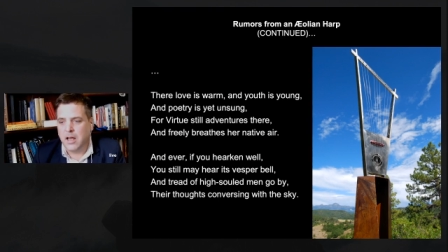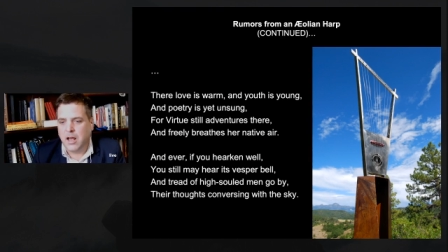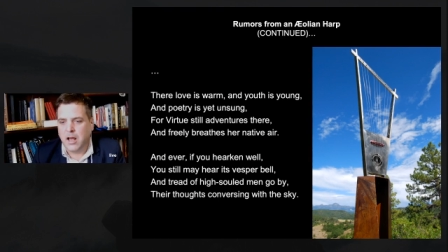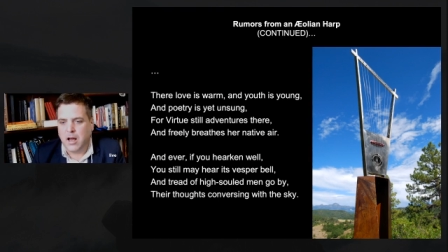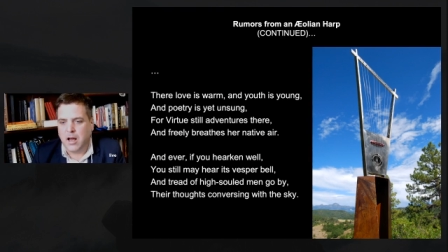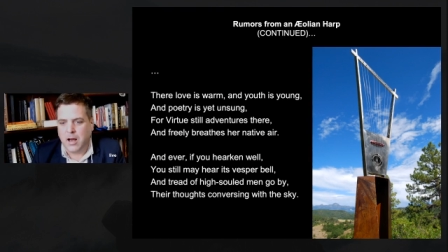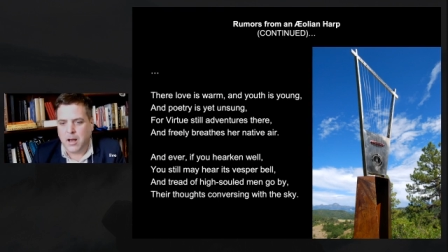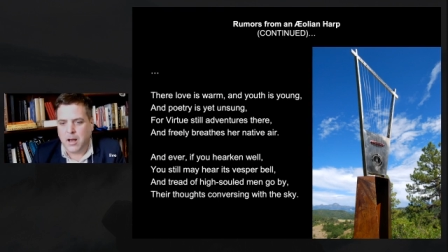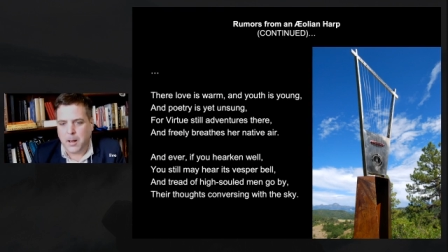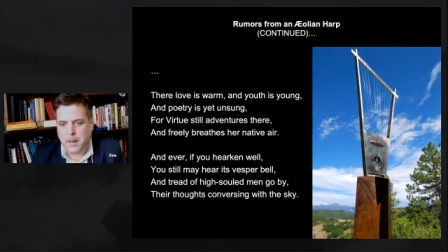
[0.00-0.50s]

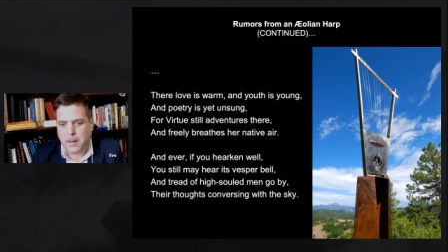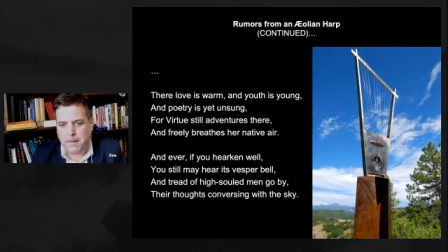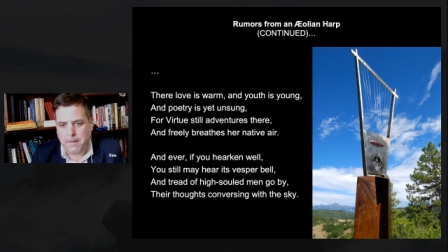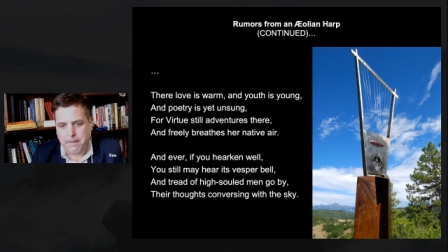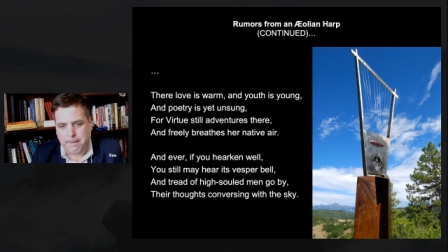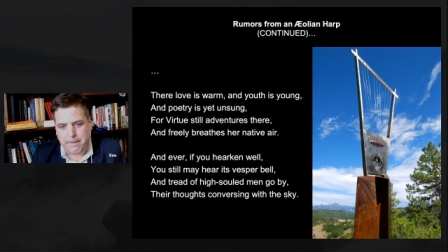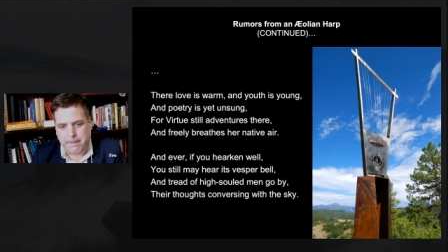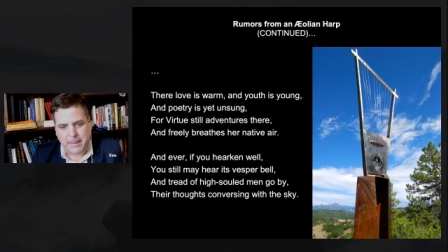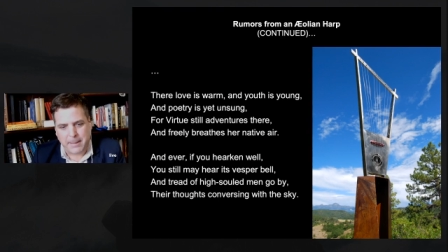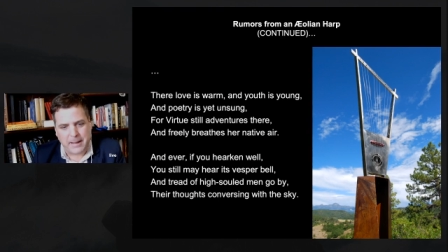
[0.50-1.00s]

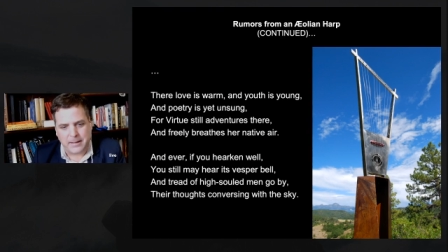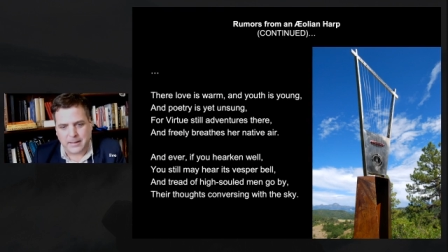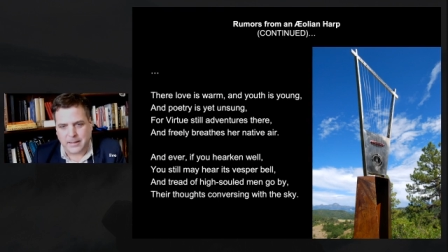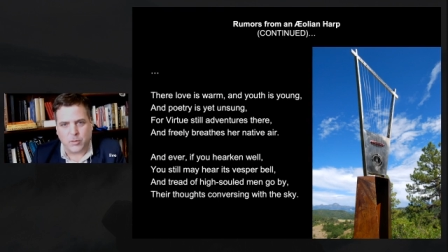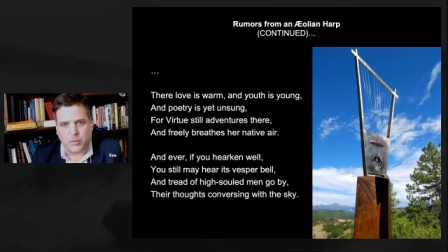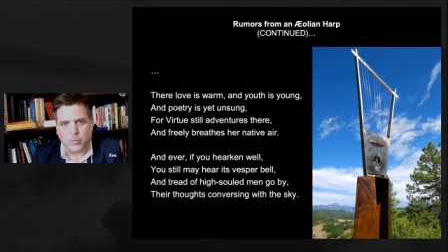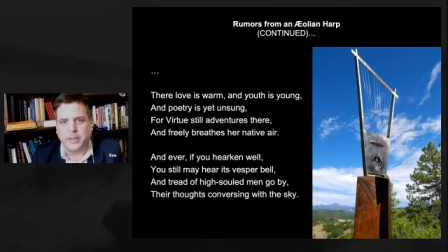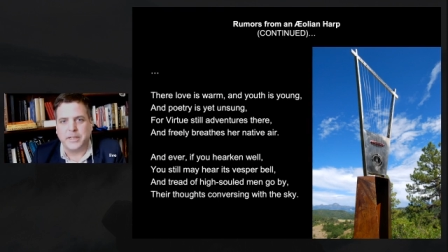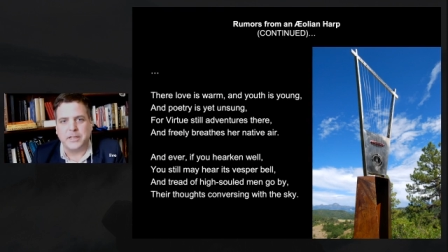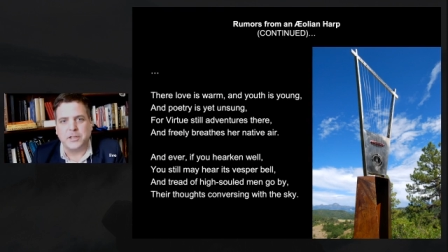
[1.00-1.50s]
um, kind of like a
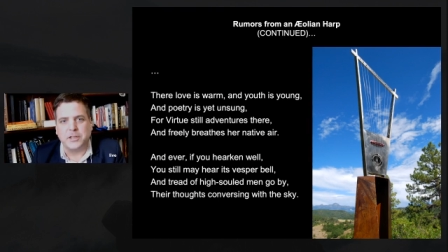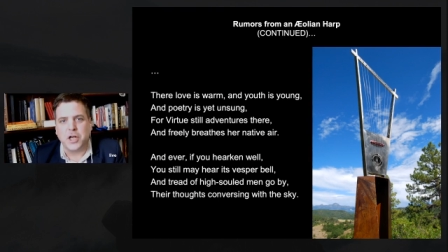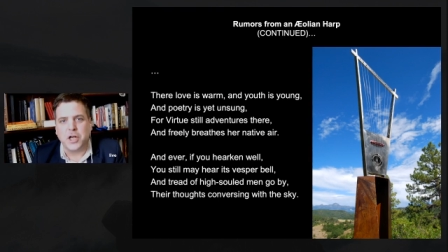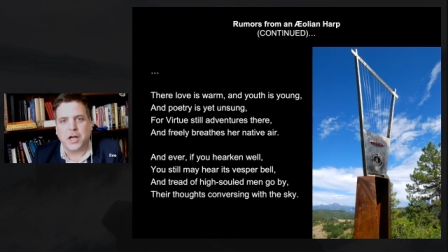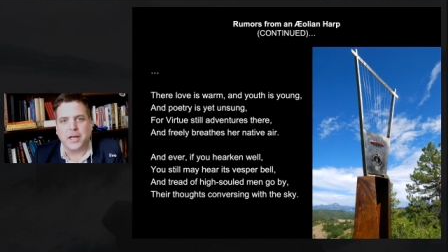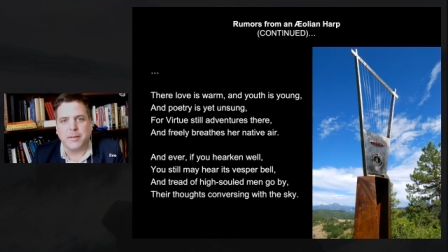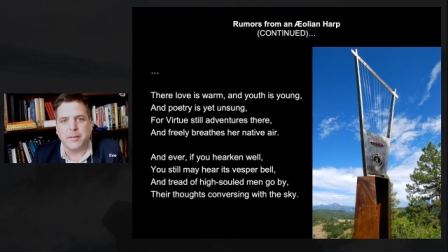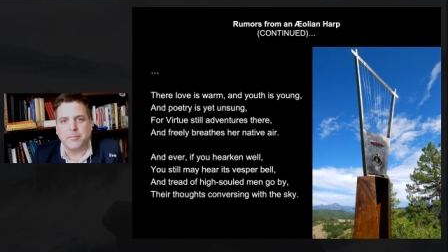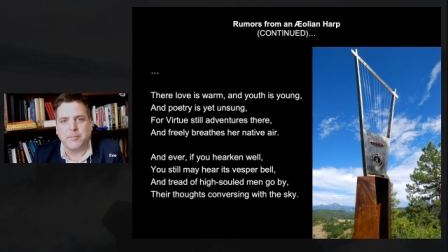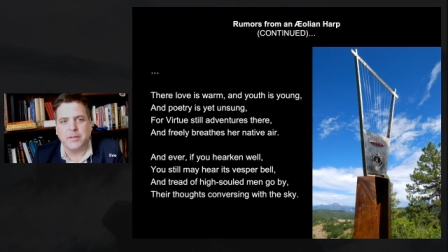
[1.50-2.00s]
wind
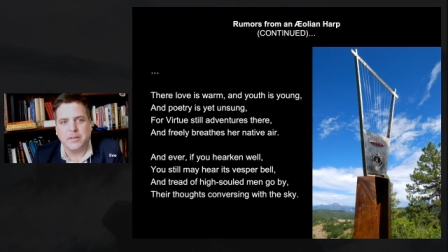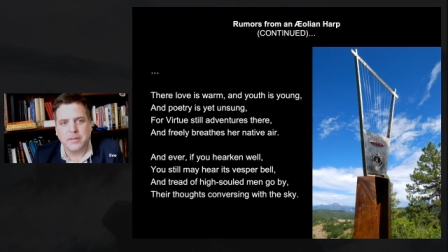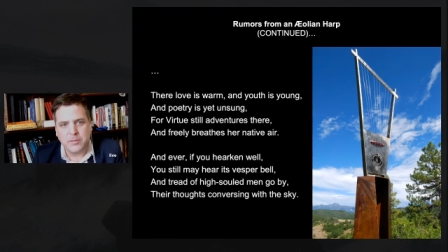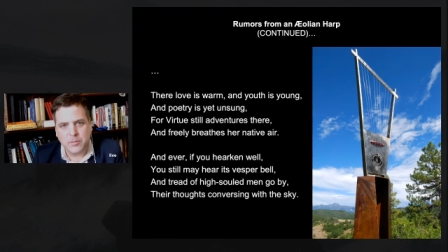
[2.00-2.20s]
chime,